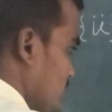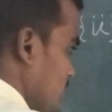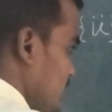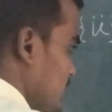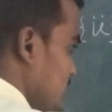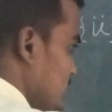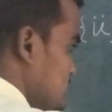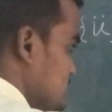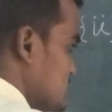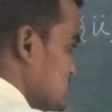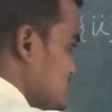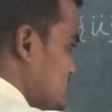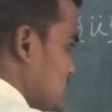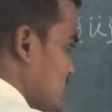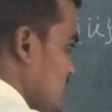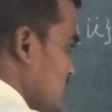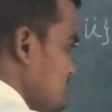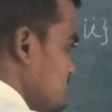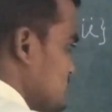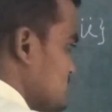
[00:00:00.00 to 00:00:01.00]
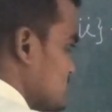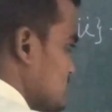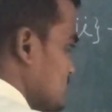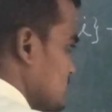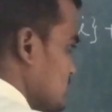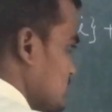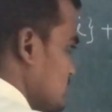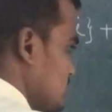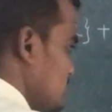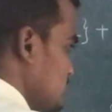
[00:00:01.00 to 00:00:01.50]
x times
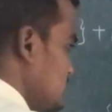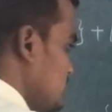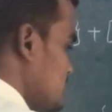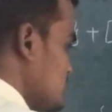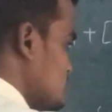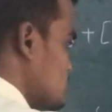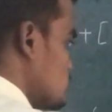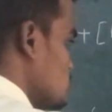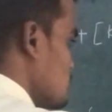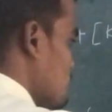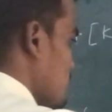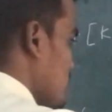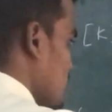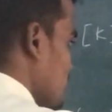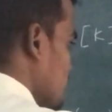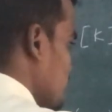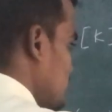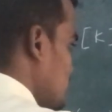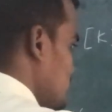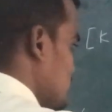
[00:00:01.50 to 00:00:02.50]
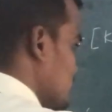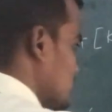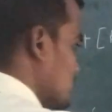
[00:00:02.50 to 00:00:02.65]
e raised to power